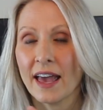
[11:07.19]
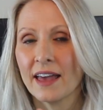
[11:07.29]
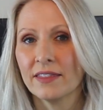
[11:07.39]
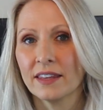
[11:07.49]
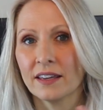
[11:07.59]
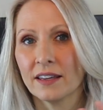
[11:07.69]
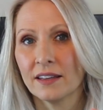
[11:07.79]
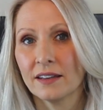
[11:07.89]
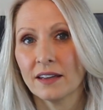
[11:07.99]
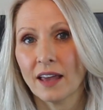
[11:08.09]
And
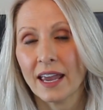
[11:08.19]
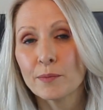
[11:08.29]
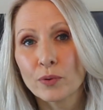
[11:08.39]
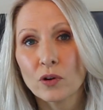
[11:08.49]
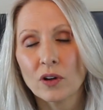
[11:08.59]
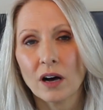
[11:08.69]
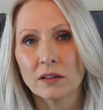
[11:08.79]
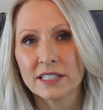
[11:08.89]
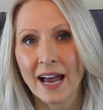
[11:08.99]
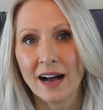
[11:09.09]
then April,
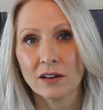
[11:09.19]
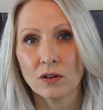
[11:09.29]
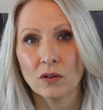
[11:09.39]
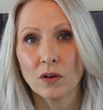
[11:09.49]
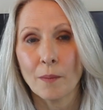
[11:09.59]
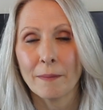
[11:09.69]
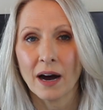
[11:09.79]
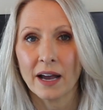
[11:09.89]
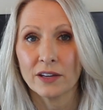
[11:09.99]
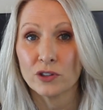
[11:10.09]
I'll tackle
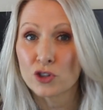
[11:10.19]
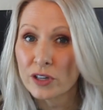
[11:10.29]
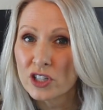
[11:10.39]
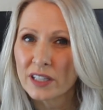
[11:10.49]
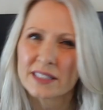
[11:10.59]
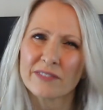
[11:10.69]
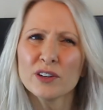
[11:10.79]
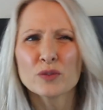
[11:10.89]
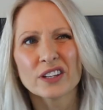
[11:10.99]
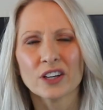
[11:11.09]
my nutrition, because I
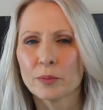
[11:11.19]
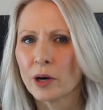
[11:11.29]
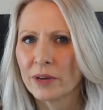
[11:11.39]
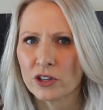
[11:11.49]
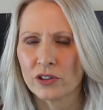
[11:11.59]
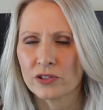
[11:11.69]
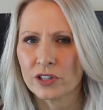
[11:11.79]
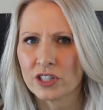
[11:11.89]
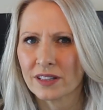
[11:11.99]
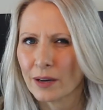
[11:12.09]
feel really good about my
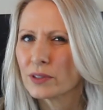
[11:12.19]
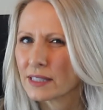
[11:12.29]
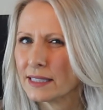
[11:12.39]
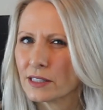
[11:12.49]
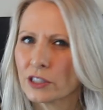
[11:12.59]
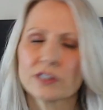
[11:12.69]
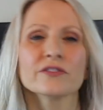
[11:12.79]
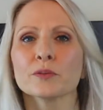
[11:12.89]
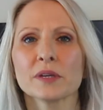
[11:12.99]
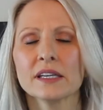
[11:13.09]
nutrition. That one's easier
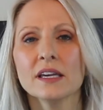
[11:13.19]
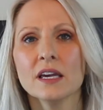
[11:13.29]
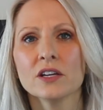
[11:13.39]
for me.